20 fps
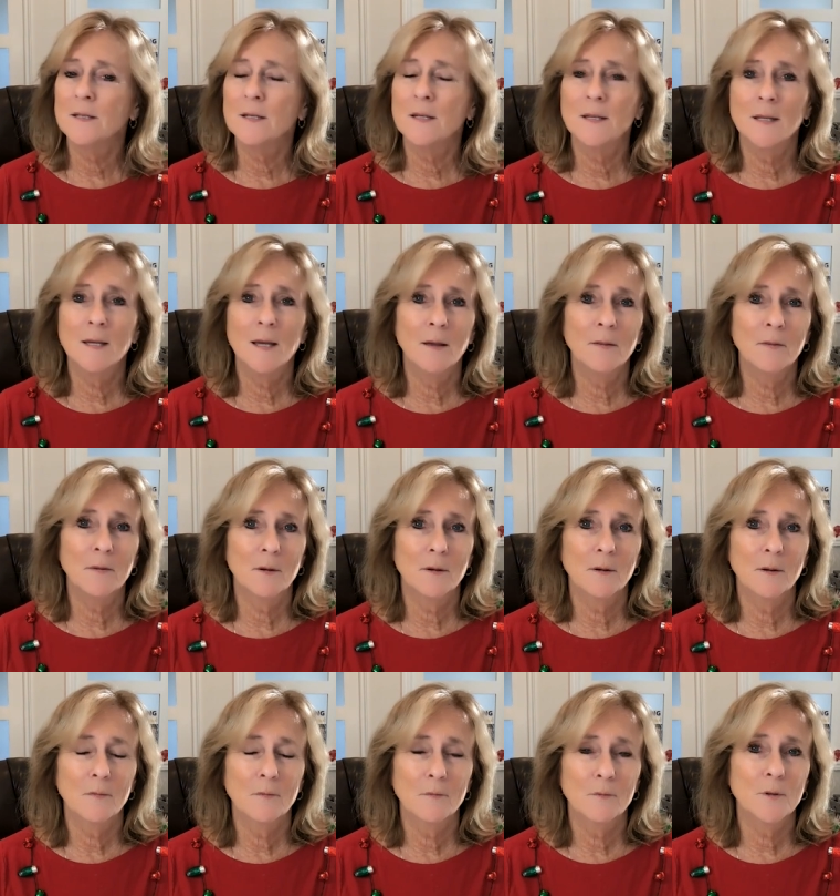
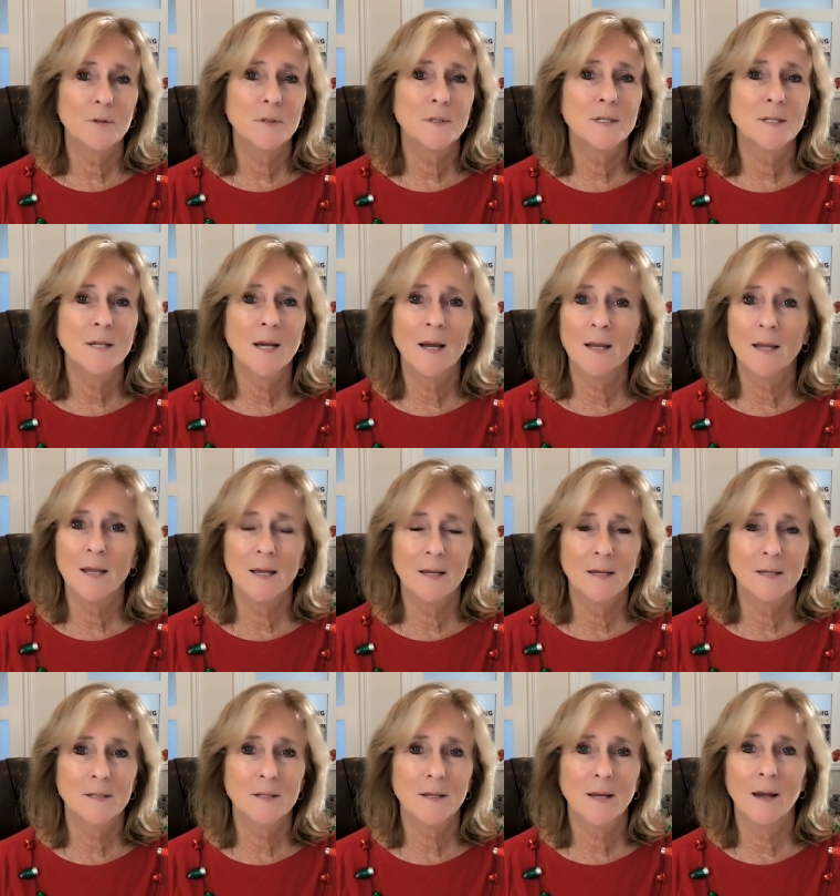Together, for
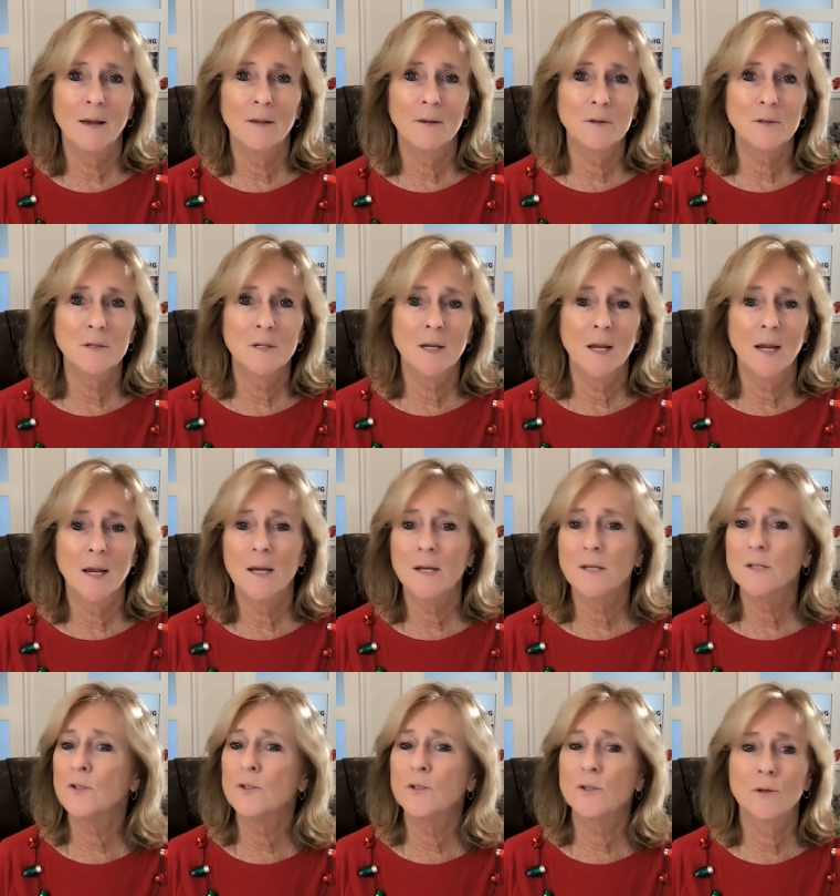decades, CalRTA
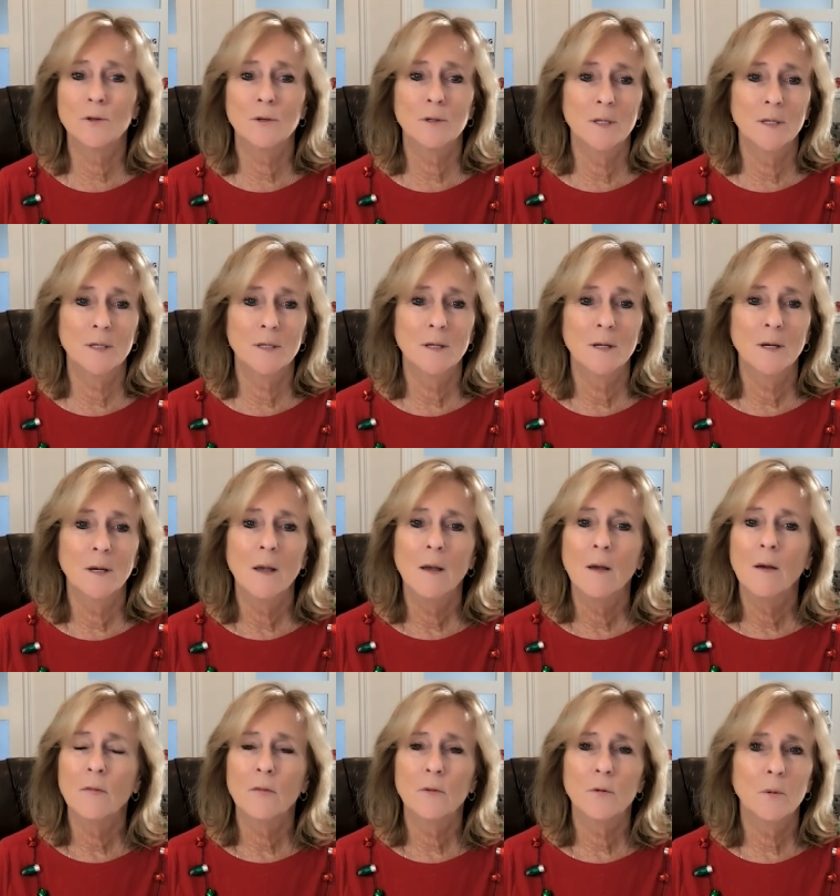has journeyed
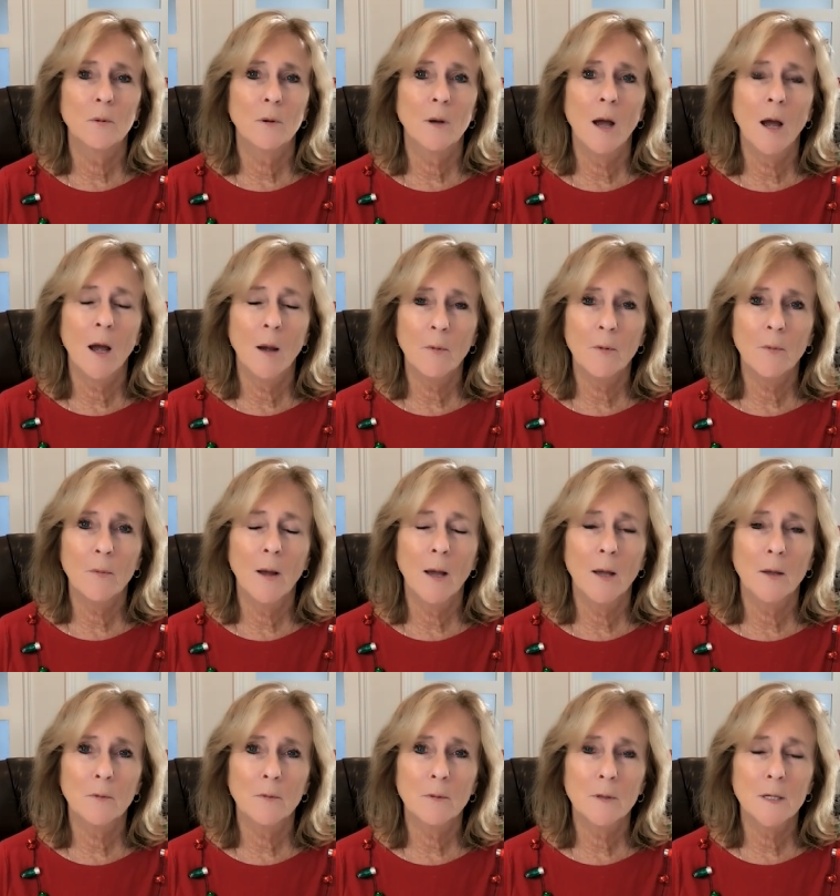through
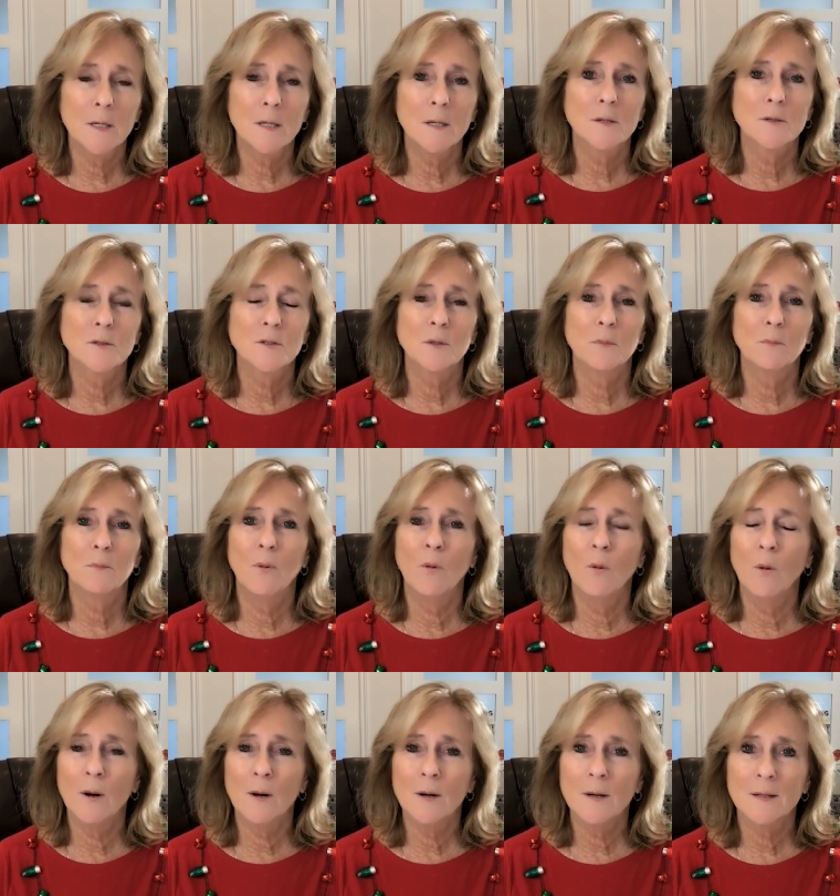camaraderie,
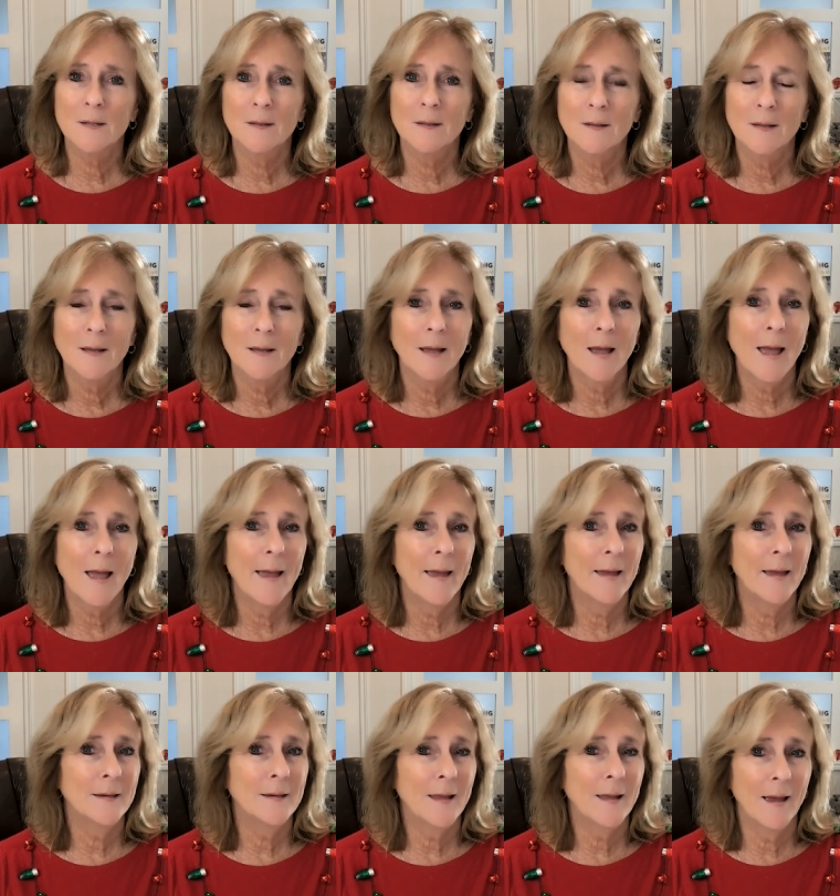support,
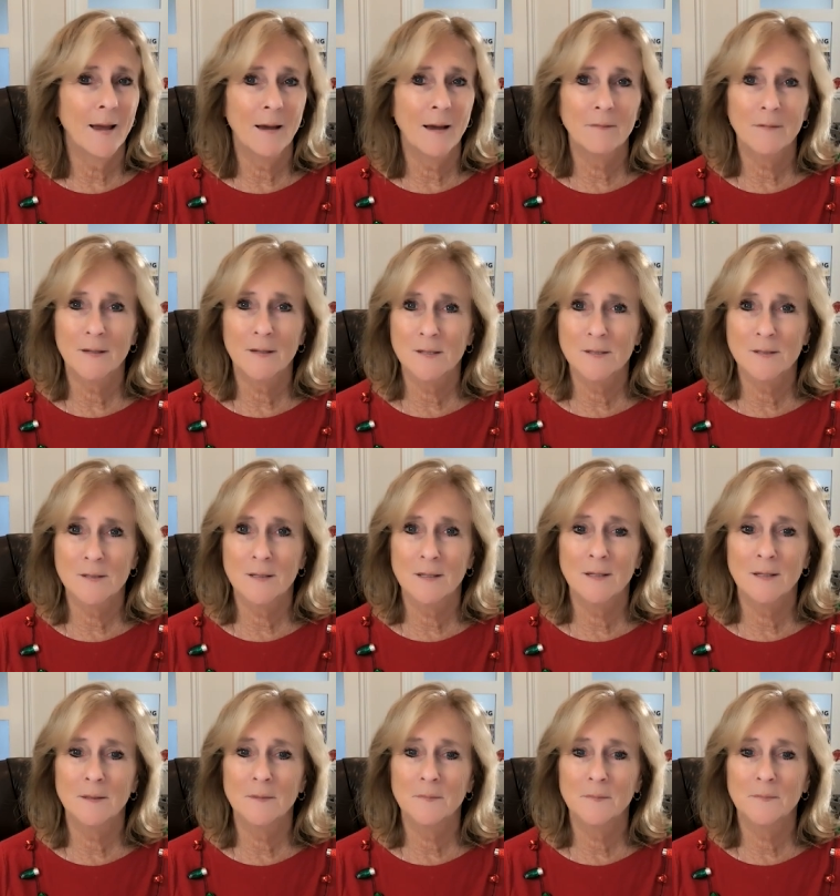and
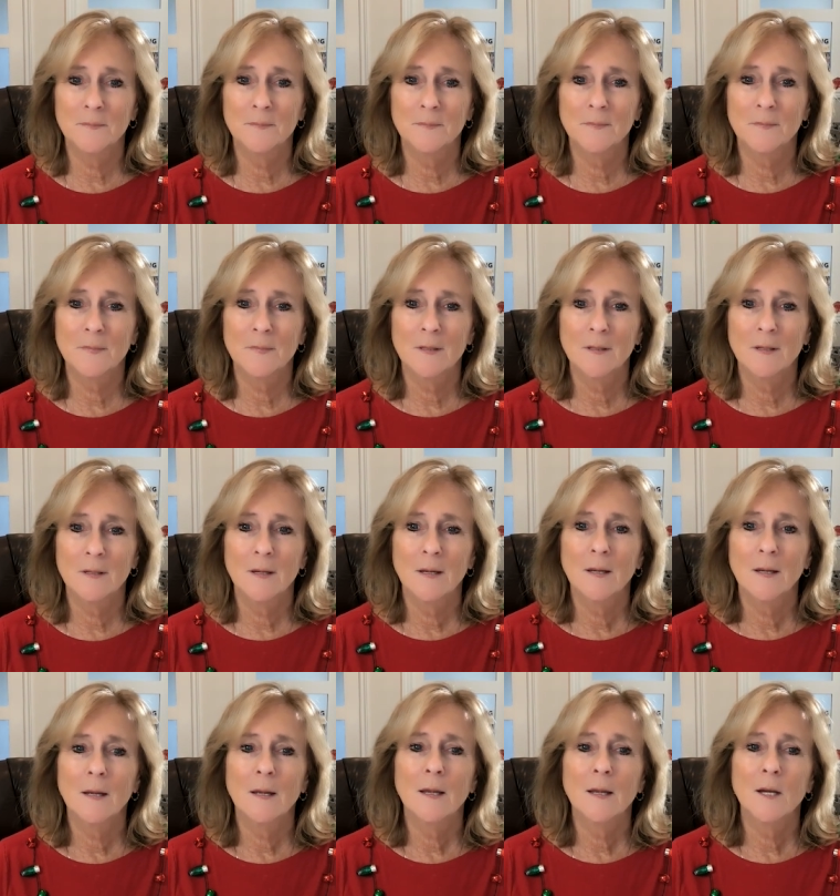advocacy.
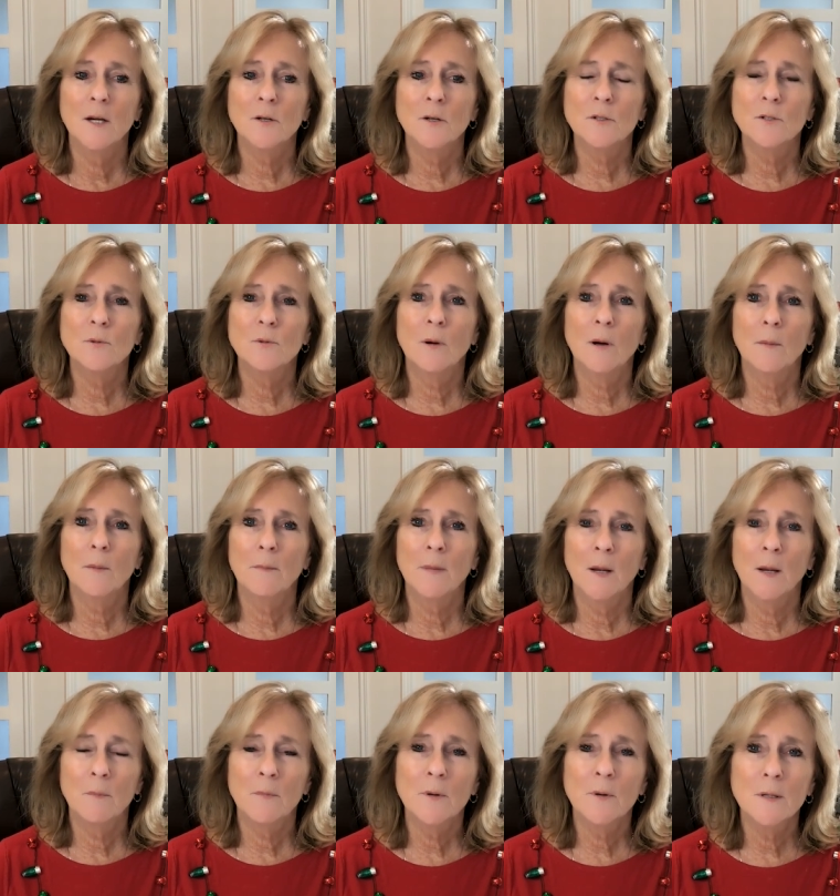Here's to our
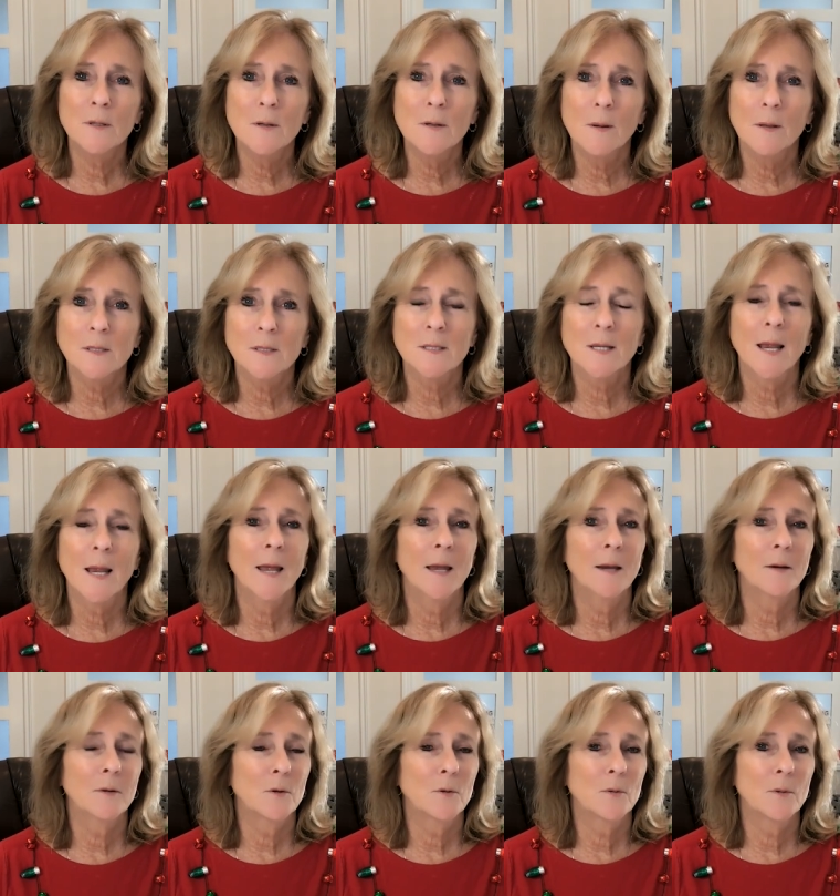memories
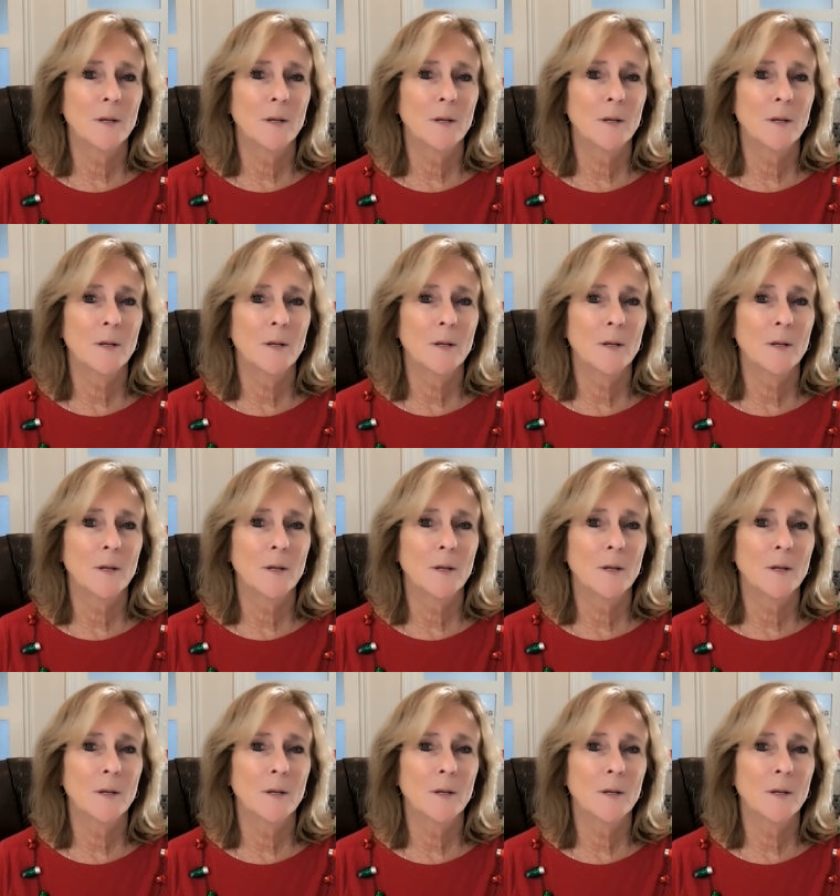and